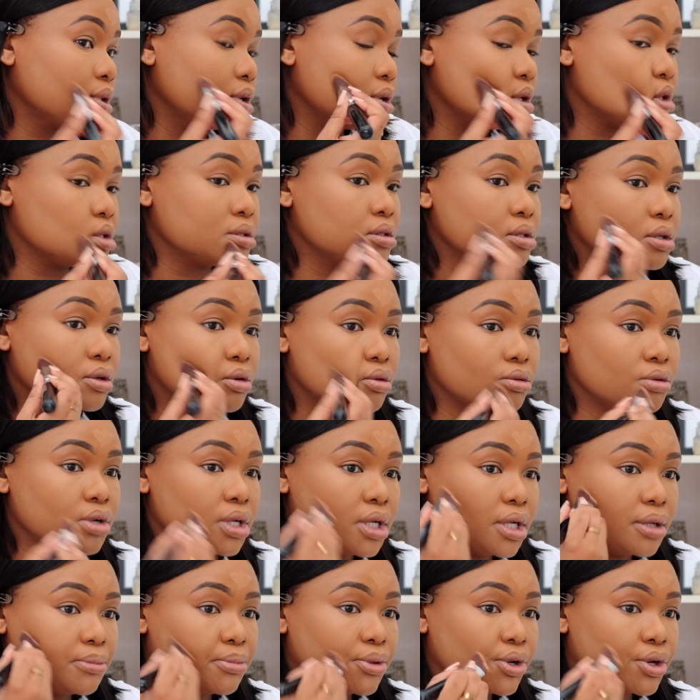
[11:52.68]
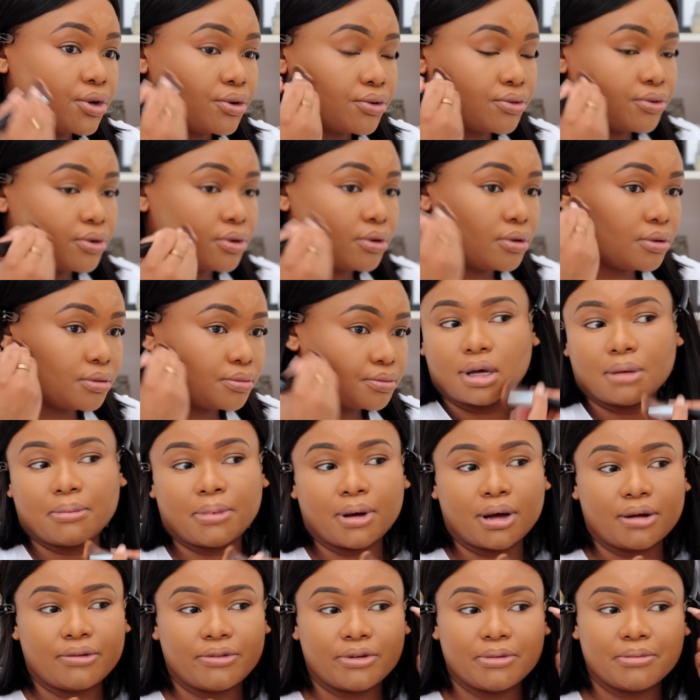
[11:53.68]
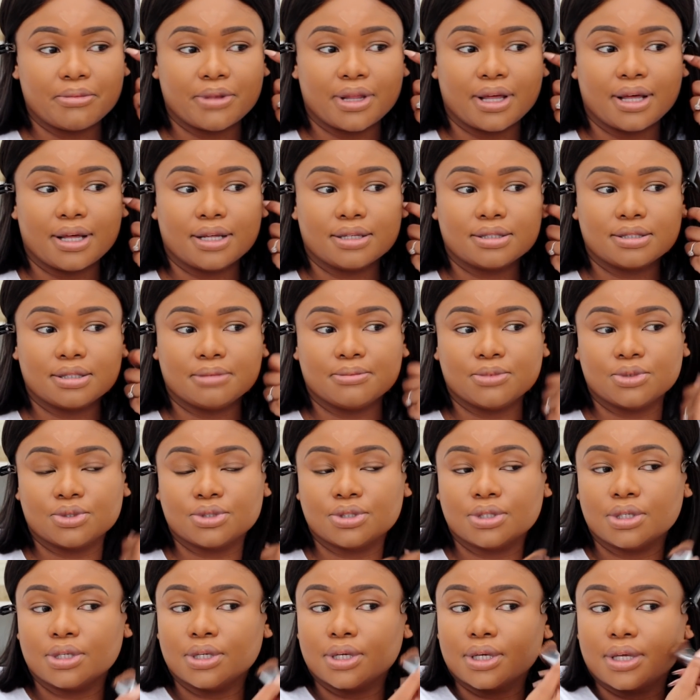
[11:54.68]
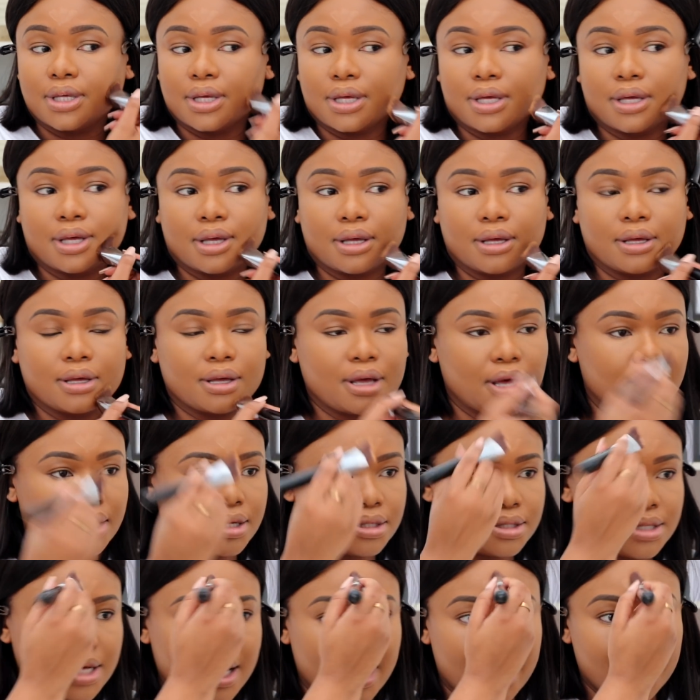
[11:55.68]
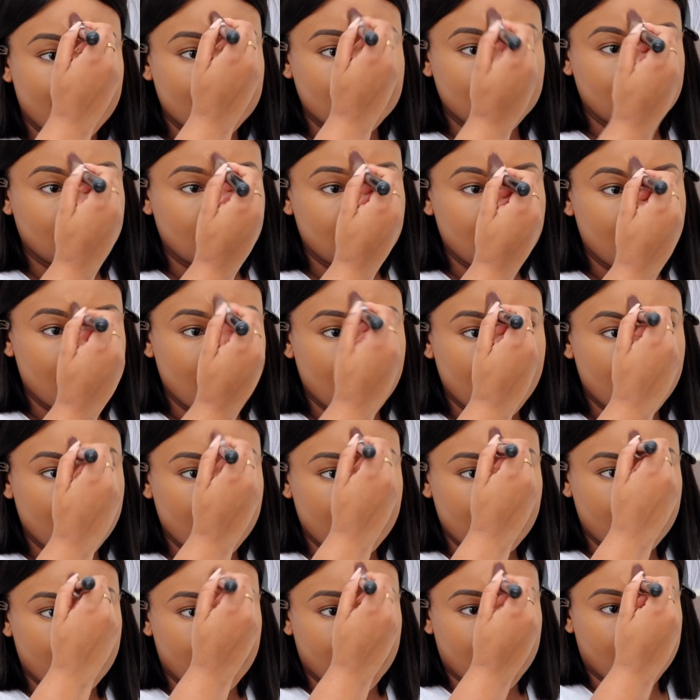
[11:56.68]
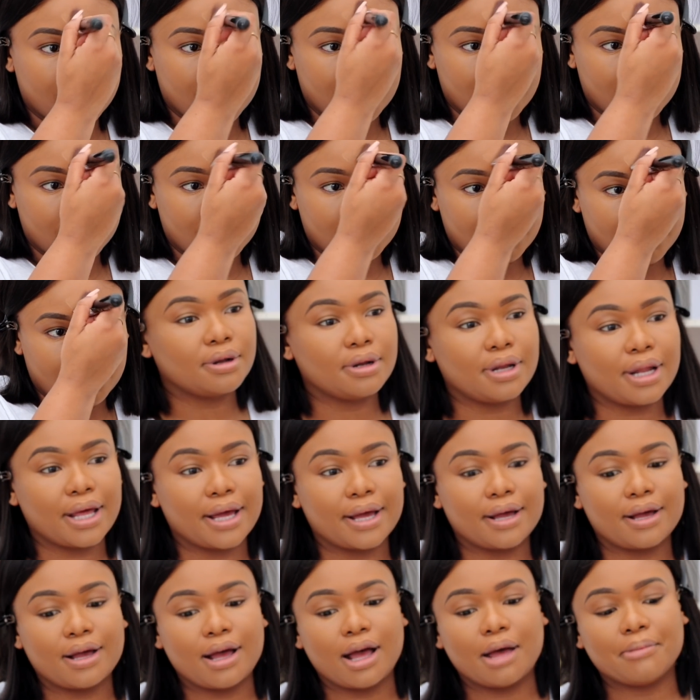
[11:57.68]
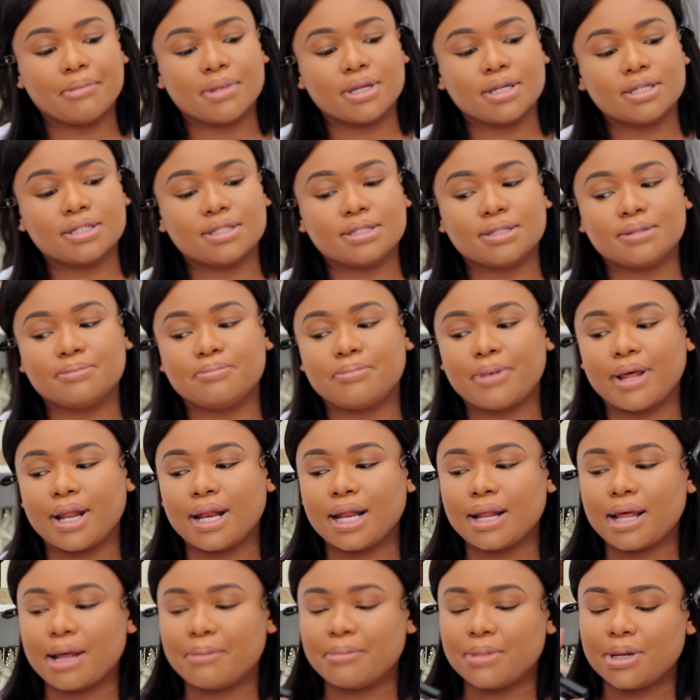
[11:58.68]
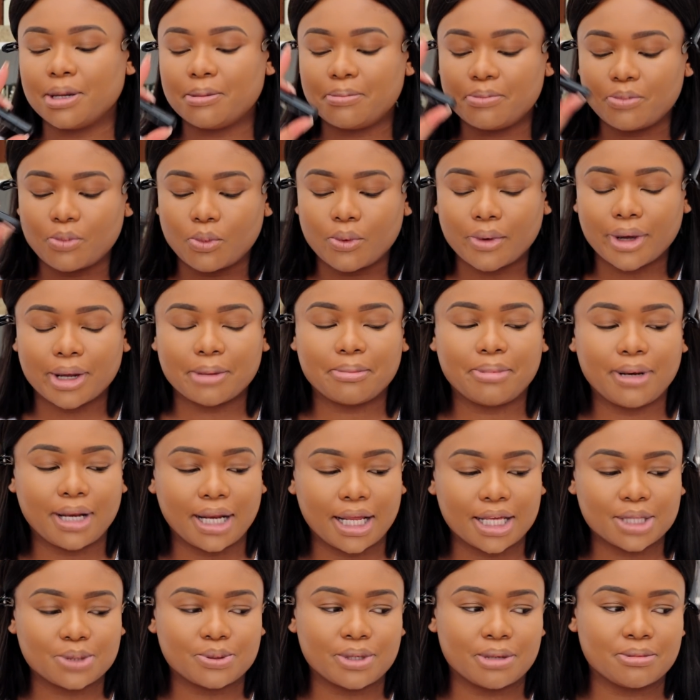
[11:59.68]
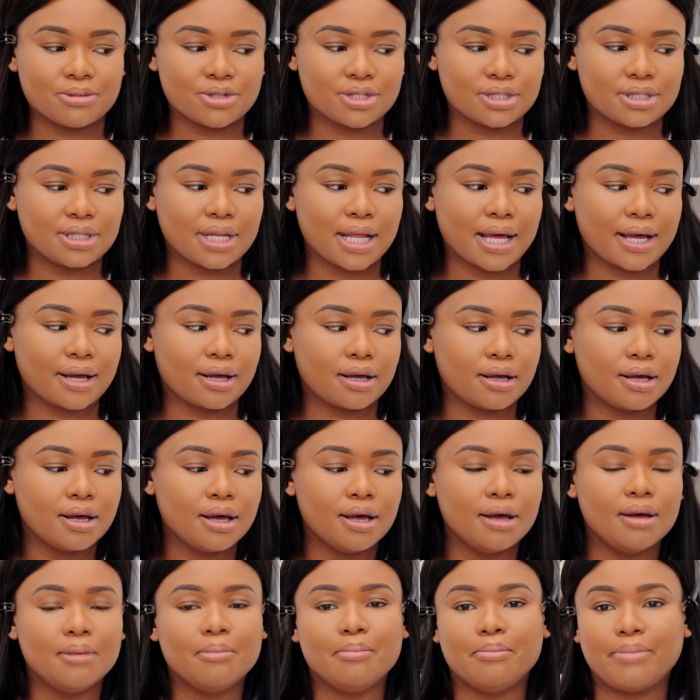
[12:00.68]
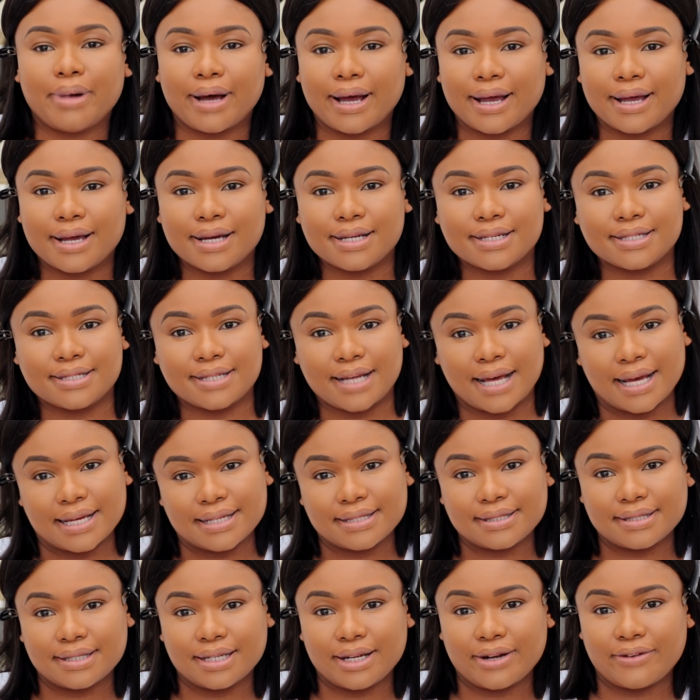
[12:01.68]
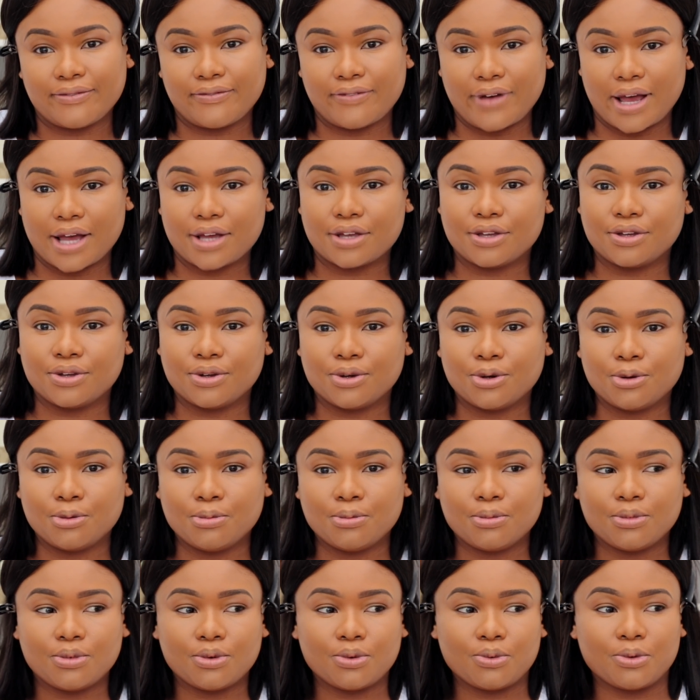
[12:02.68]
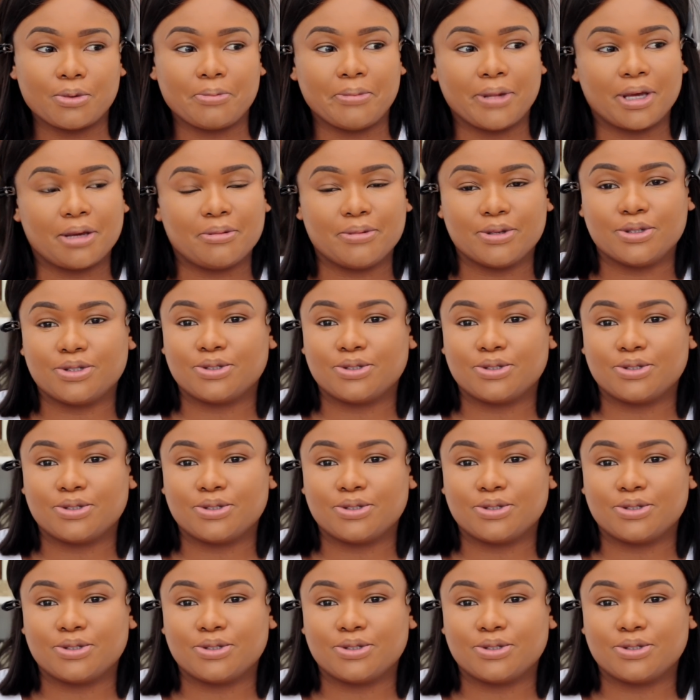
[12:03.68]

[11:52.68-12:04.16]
it's really beautiful. Apart from that, I'm also looking at house stuff, and like I'm in a weird place where I'm just like, buying a Dyson vacuum would make me